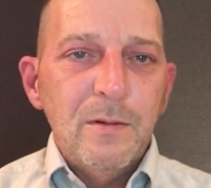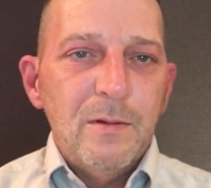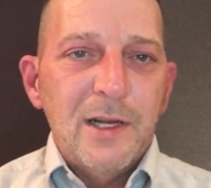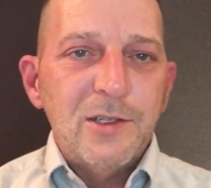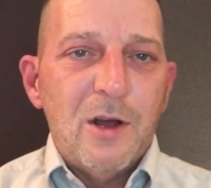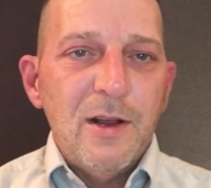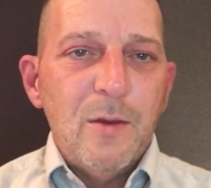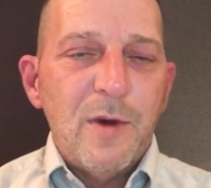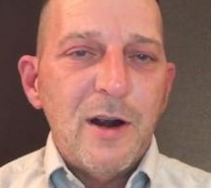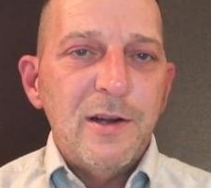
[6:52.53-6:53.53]
that's called the
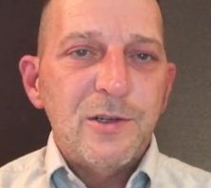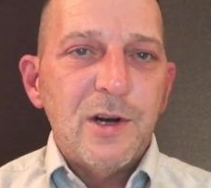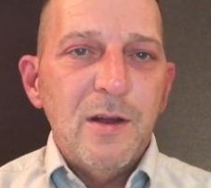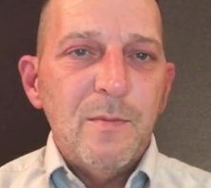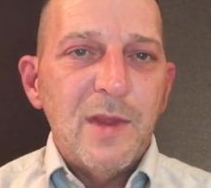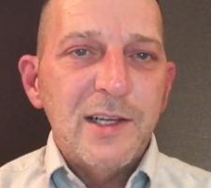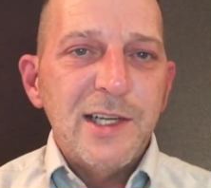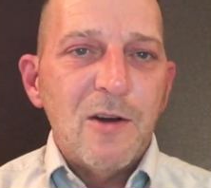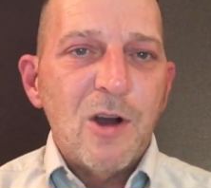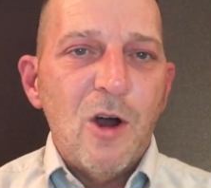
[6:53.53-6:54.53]
American dream. That's
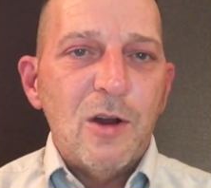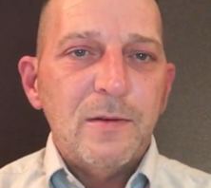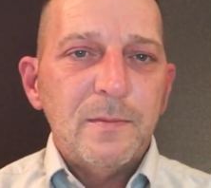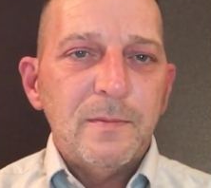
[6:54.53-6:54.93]
now gone.